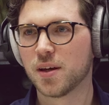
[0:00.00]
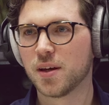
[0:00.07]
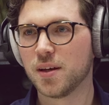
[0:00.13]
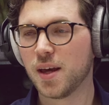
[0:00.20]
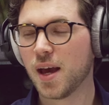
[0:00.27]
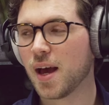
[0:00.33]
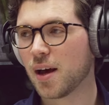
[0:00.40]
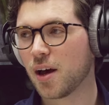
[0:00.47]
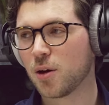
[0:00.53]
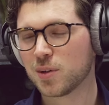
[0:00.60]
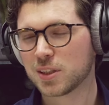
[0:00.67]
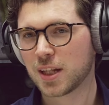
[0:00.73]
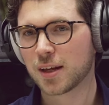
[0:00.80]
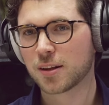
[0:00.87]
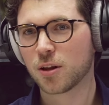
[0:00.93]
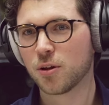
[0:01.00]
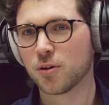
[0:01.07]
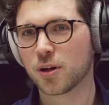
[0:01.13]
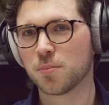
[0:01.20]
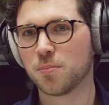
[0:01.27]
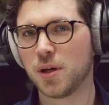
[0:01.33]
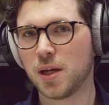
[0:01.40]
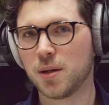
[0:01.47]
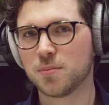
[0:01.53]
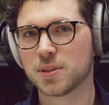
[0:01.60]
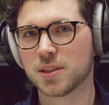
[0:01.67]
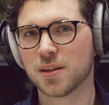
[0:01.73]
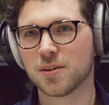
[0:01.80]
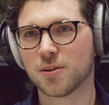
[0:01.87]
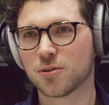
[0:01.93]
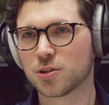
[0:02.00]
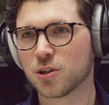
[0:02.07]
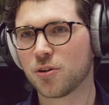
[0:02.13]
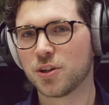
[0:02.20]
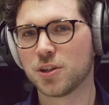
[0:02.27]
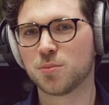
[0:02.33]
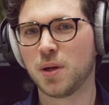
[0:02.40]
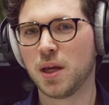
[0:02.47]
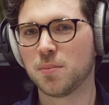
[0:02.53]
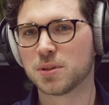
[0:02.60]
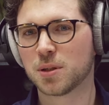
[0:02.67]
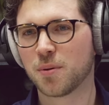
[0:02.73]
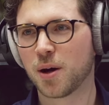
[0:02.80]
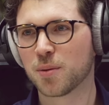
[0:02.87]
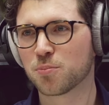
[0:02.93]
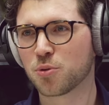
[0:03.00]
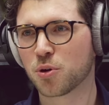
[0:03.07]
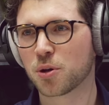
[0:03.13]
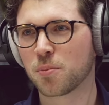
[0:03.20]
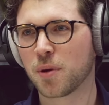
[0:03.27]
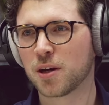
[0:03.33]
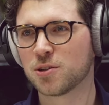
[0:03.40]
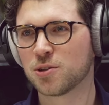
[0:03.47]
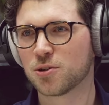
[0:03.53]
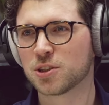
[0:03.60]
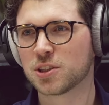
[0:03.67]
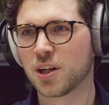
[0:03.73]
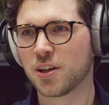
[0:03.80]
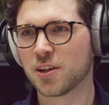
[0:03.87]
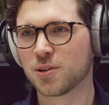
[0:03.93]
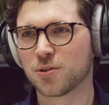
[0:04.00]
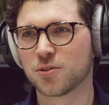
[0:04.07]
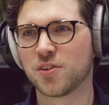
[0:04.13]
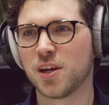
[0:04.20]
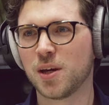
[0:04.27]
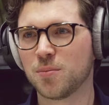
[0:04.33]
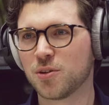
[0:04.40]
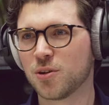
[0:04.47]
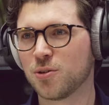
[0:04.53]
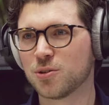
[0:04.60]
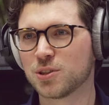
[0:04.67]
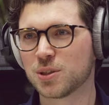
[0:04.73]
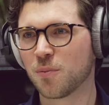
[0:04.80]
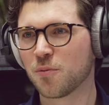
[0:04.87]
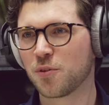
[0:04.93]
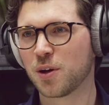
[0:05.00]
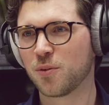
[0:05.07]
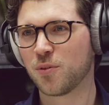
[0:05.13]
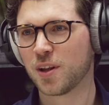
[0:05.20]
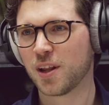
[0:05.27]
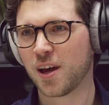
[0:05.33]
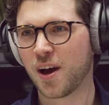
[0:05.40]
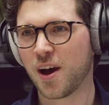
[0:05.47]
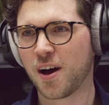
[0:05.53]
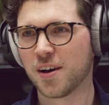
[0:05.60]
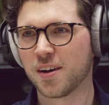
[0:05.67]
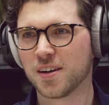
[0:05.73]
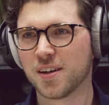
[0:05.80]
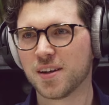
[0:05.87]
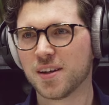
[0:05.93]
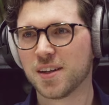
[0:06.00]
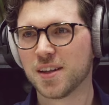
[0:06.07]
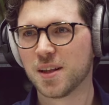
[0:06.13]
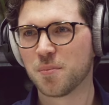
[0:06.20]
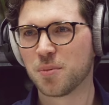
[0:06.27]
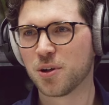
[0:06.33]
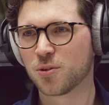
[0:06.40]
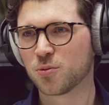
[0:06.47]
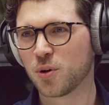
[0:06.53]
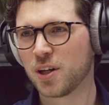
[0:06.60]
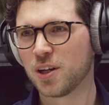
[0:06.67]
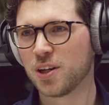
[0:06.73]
Yeah, I always like to look at memes, and there's all these memes about product managers telling their team to do something with AI, but not really